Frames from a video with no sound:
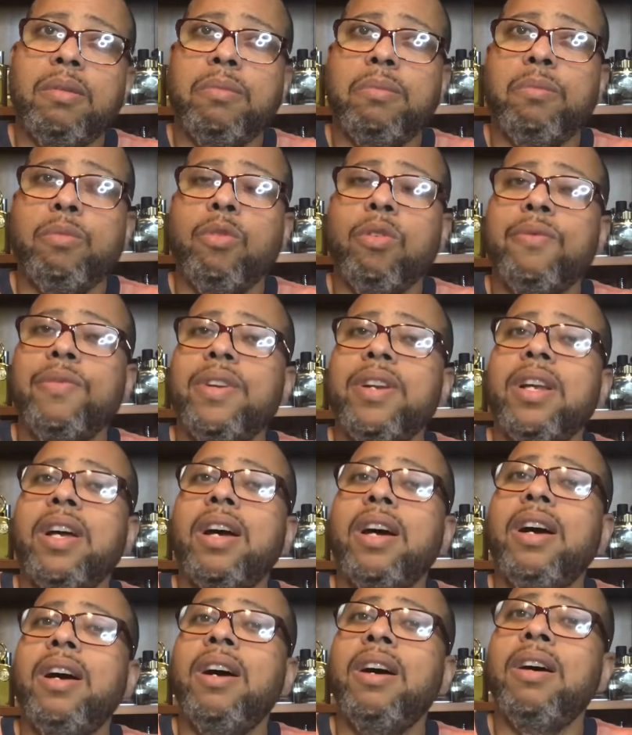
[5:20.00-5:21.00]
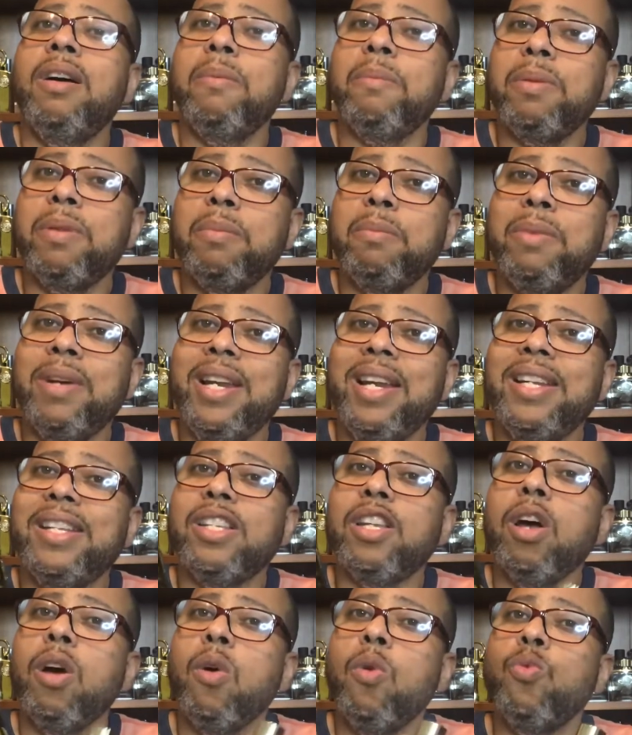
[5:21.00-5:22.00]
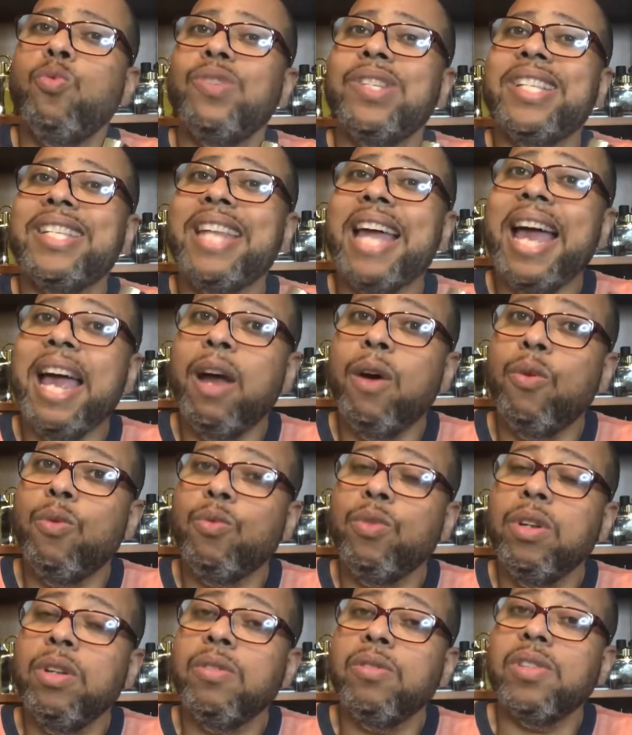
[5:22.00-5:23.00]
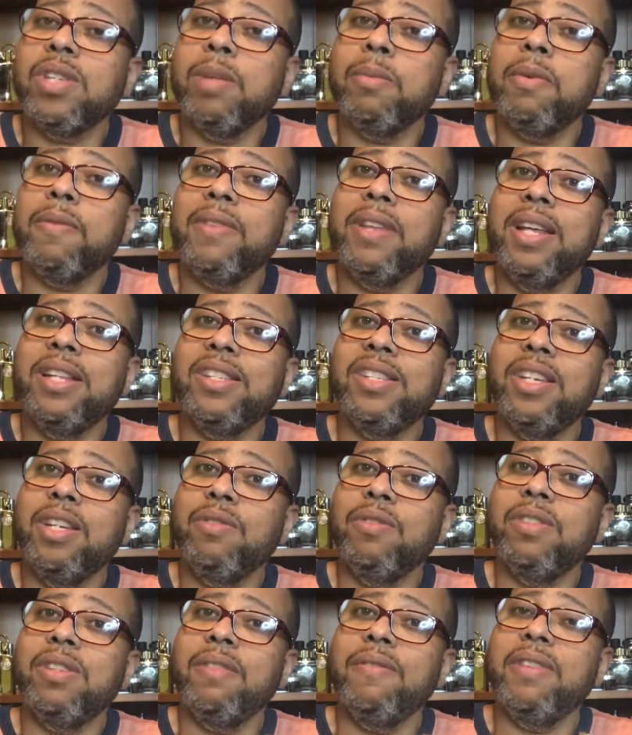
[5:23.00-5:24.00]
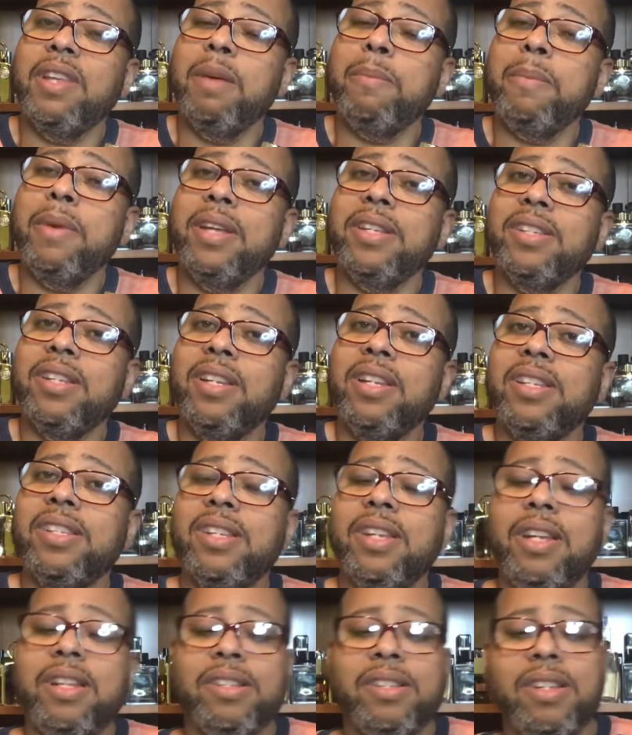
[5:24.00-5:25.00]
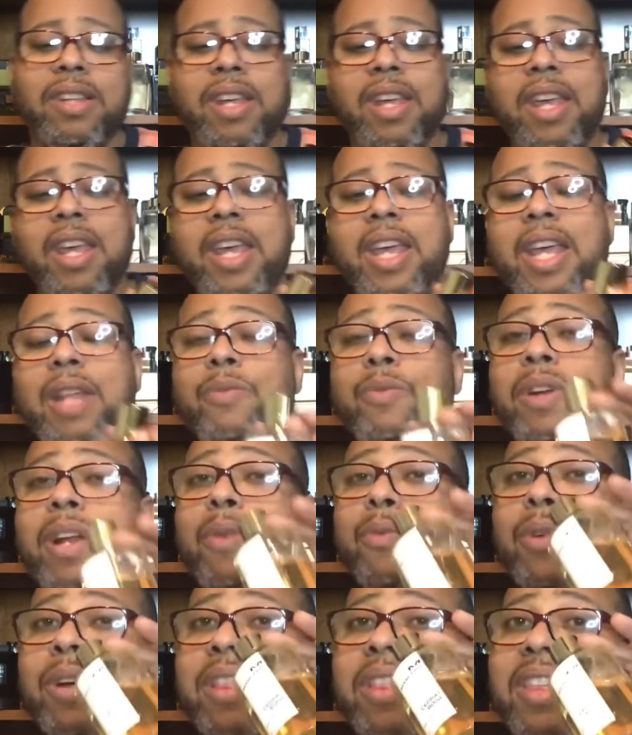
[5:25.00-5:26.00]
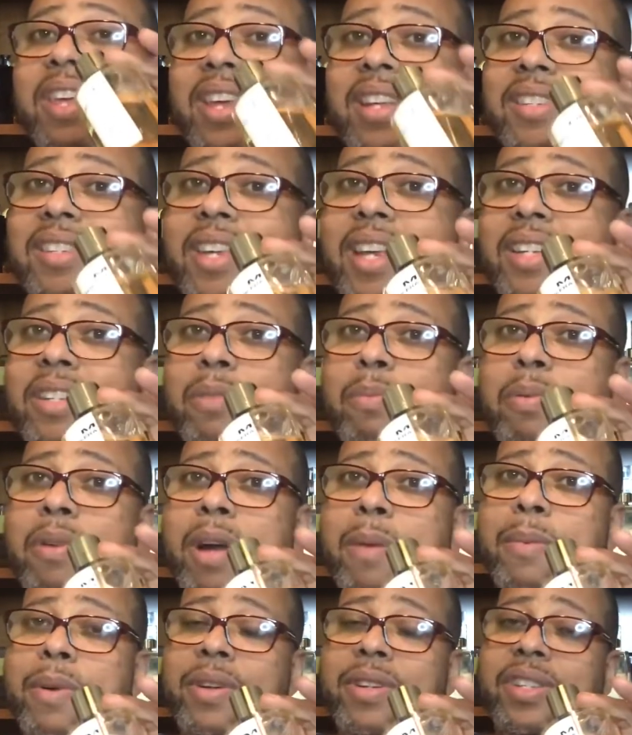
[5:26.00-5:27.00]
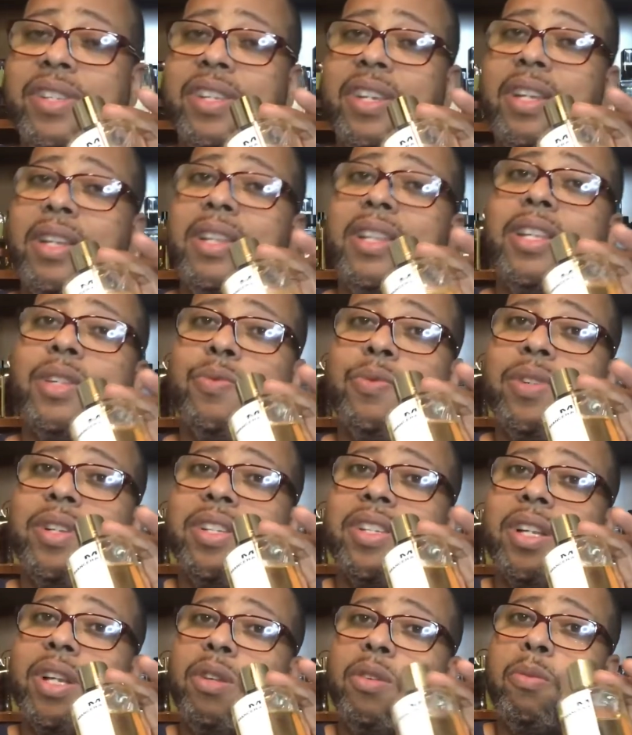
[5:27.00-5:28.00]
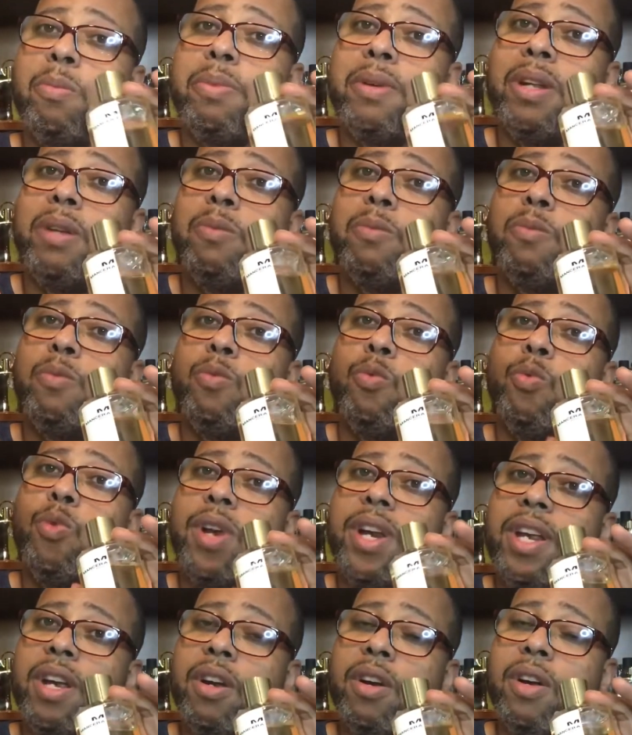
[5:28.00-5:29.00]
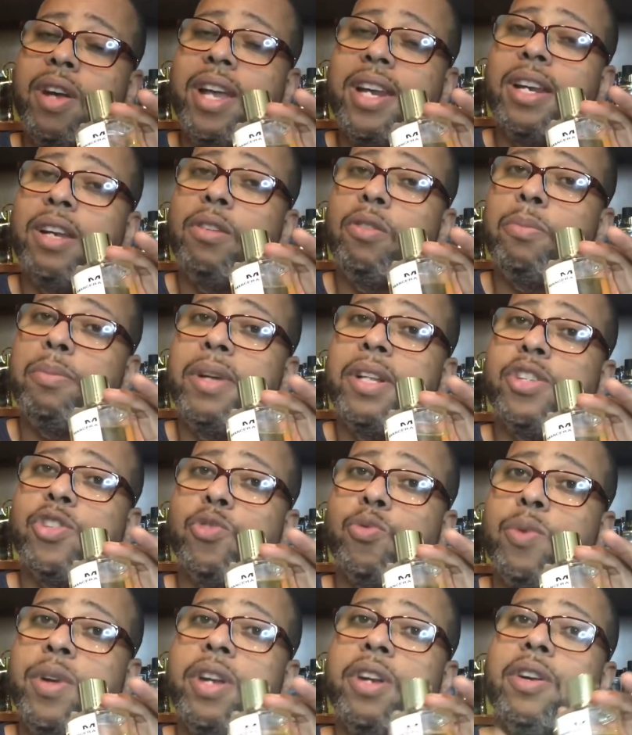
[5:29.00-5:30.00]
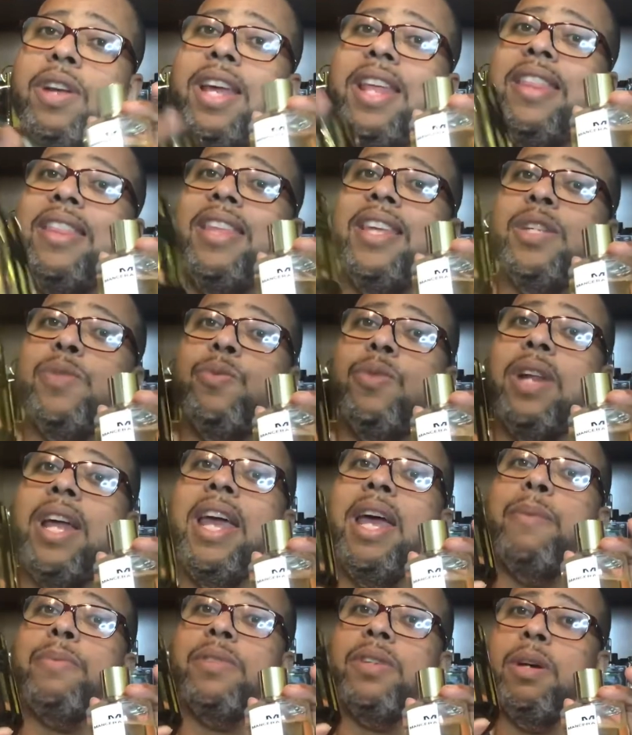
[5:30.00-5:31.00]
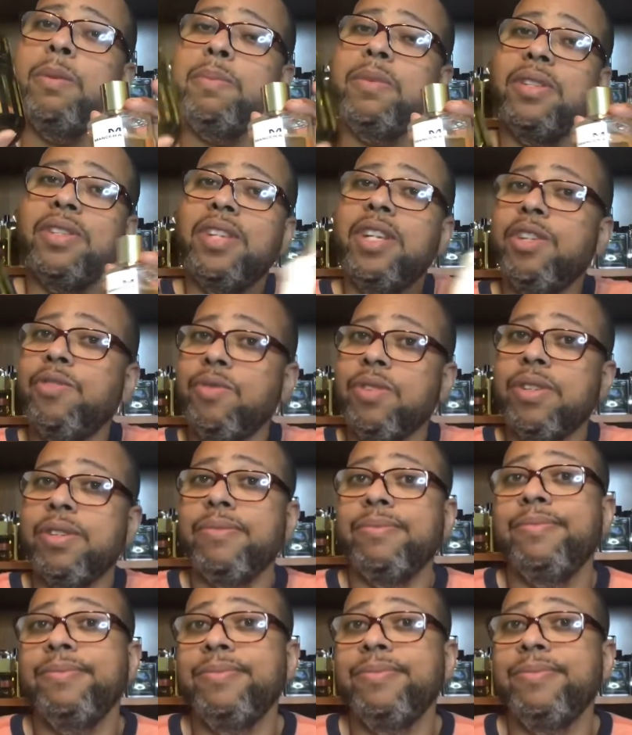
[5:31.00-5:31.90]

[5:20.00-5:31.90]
more of an oomph, but it tones down some of that citrus, if that makes any sense. And when I wear this as the primary scent, this one is a little bit woodier and a little bit sweeter, and this one amps up the citrus.